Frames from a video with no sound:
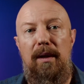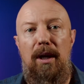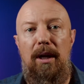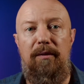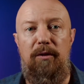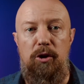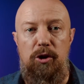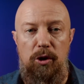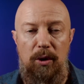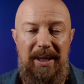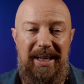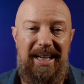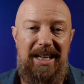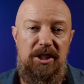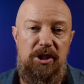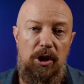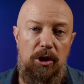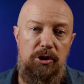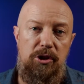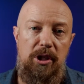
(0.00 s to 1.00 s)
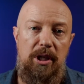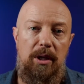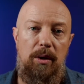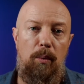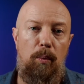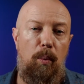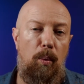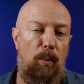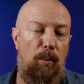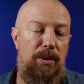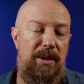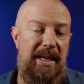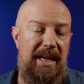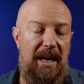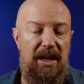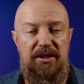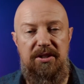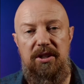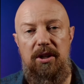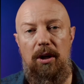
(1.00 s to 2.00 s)
If you're shooting HLG, the
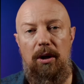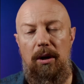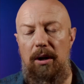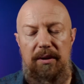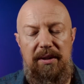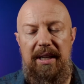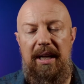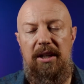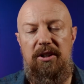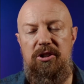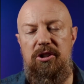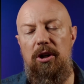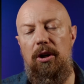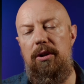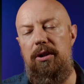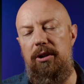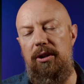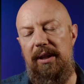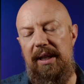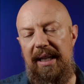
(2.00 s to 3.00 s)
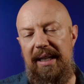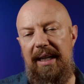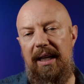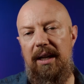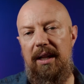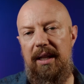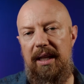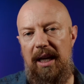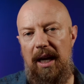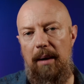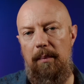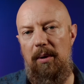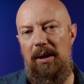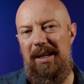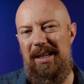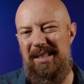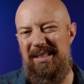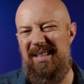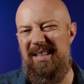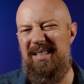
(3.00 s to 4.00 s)
SDR, the HDR that you're getting out of the camera
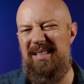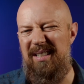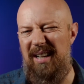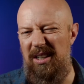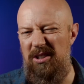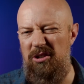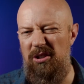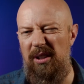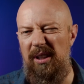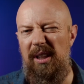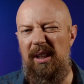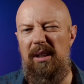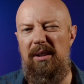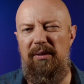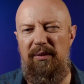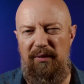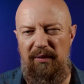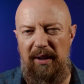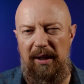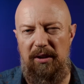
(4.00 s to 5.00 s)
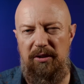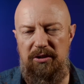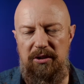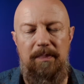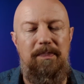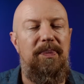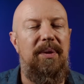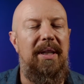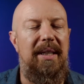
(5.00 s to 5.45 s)
is essentially fixed.